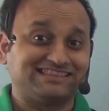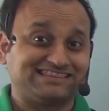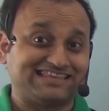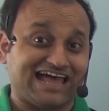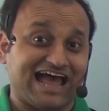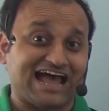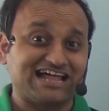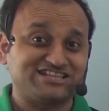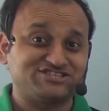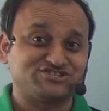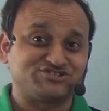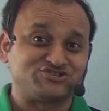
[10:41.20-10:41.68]

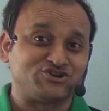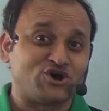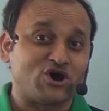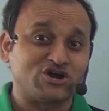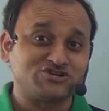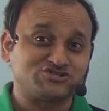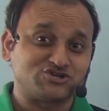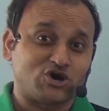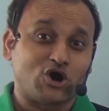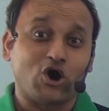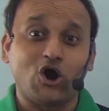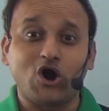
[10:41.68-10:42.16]
That's
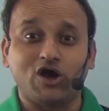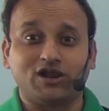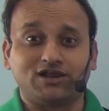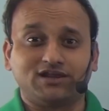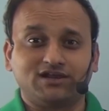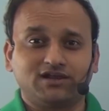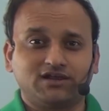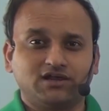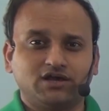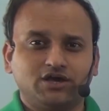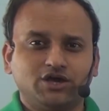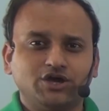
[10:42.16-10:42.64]
not all.
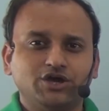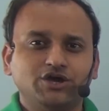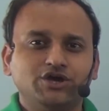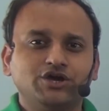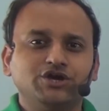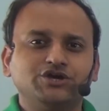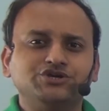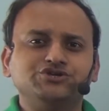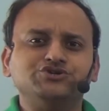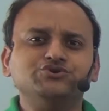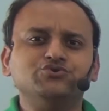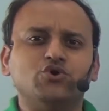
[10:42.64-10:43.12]

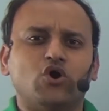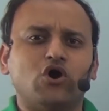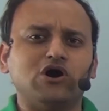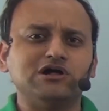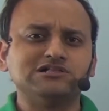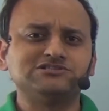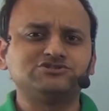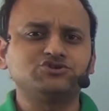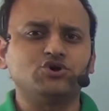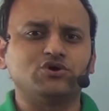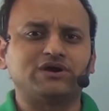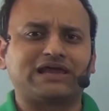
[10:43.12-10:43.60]
You
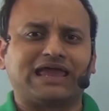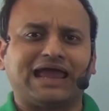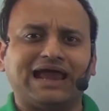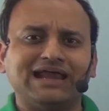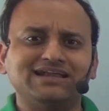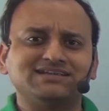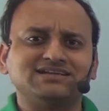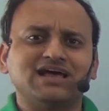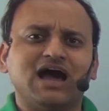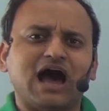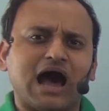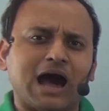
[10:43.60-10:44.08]
also
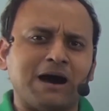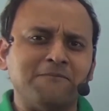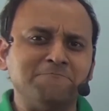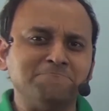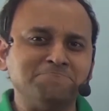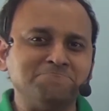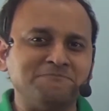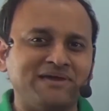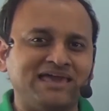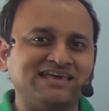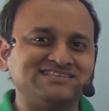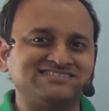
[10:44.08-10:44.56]
get
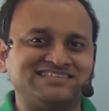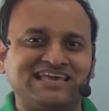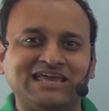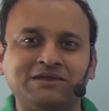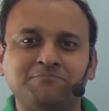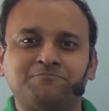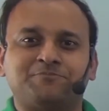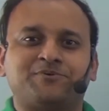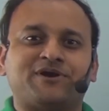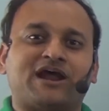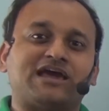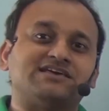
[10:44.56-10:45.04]

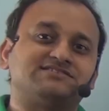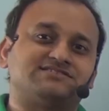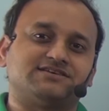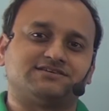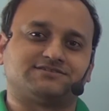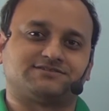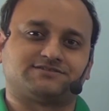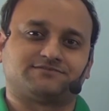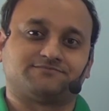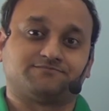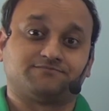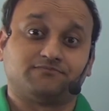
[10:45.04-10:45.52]
amazing
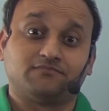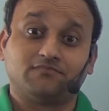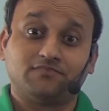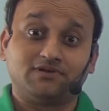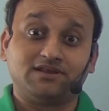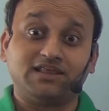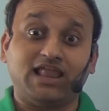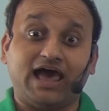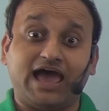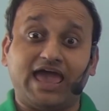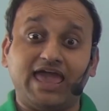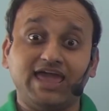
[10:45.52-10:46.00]
prizes
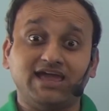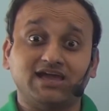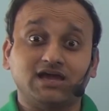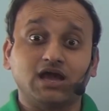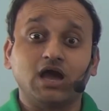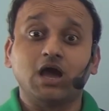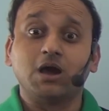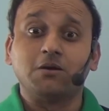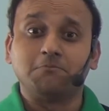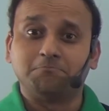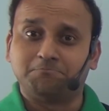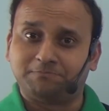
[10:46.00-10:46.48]
like
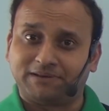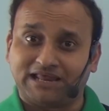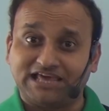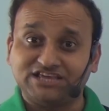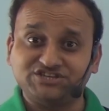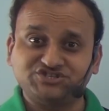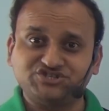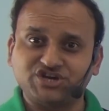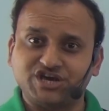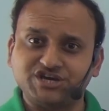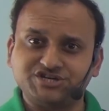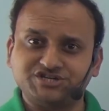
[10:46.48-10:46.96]

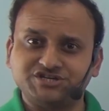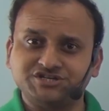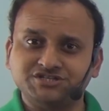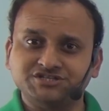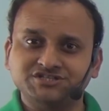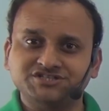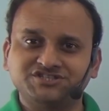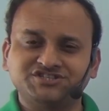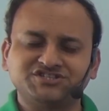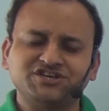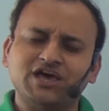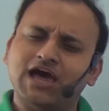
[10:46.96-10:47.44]

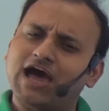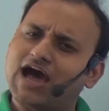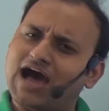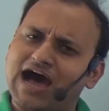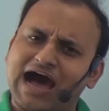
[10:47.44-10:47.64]
PlayStations,